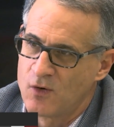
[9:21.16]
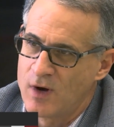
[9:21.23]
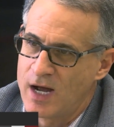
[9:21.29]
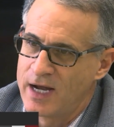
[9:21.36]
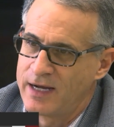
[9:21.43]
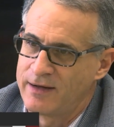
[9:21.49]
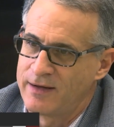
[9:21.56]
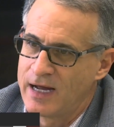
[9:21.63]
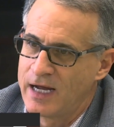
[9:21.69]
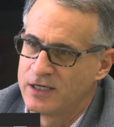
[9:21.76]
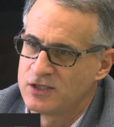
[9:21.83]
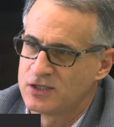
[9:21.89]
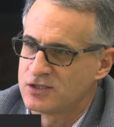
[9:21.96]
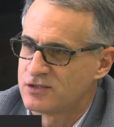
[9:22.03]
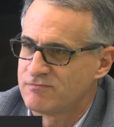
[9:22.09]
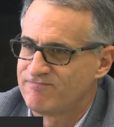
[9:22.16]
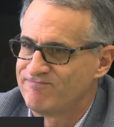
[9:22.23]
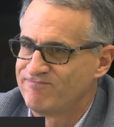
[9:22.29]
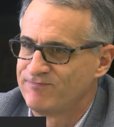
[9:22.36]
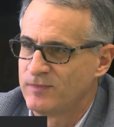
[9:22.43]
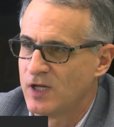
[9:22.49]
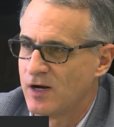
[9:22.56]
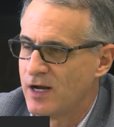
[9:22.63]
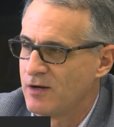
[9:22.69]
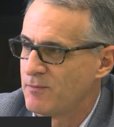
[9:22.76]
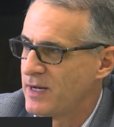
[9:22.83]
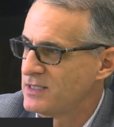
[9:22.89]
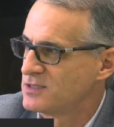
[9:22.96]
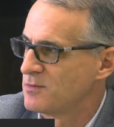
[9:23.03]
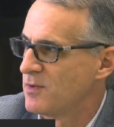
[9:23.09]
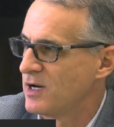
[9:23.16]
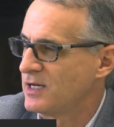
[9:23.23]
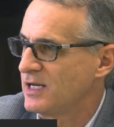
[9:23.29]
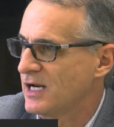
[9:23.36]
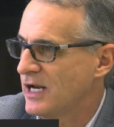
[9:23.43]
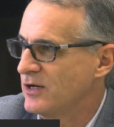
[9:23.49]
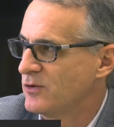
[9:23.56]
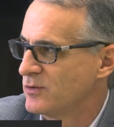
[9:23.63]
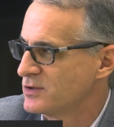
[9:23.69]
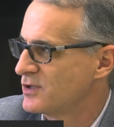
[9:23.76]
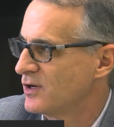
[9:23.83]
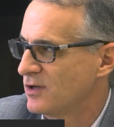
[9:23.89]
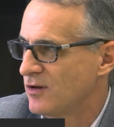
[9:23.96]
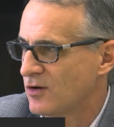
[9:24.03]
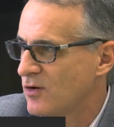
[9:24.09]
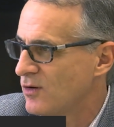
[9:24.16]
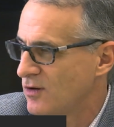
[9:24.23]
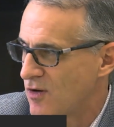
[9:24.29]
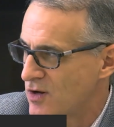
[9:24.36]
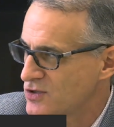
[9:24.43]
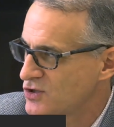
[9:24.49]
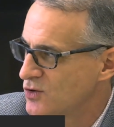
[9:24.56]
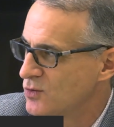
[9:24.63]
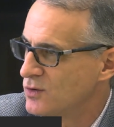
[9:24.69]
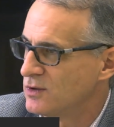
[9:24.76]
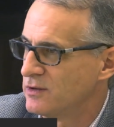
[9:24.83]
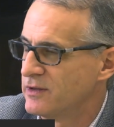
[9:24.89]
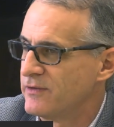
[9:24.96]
I just I made some money, and I knew I was going to go to law school.